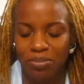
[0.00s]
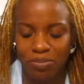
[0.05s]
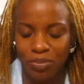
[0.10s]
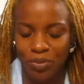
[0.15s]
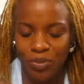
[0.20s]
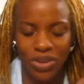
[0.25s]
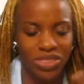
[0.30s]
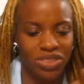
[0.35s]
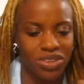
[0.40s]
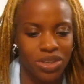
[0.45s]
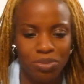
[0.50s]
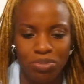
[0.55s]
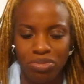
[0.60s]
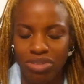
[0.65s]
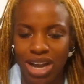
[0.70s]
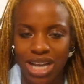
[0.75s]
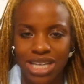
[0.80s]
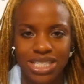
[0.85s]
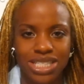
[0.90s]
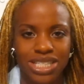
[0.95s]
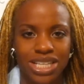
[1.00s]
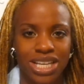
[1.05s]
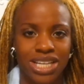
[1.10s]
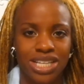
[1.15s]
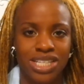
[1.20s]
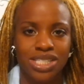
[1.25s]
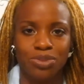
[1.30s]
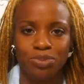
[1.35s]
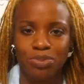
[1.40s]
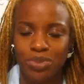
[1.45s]
went through the
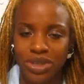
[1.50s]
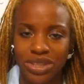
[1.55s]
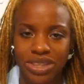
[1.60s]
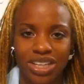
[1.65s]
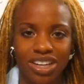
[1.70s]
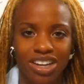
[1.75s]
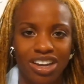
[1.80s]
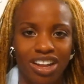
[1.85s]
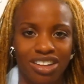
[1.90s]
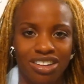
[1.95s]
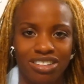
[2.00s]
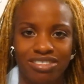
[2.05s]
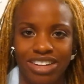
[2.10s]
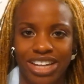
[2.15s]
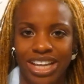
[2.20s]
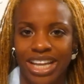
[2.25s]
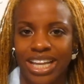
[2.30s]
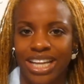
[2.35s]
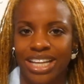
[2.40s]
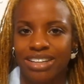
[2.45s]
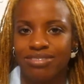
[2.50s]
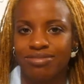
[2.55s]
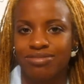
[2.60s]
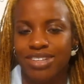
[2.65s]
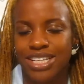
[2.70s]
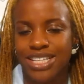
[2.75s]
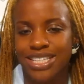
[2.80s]
process, put the color in,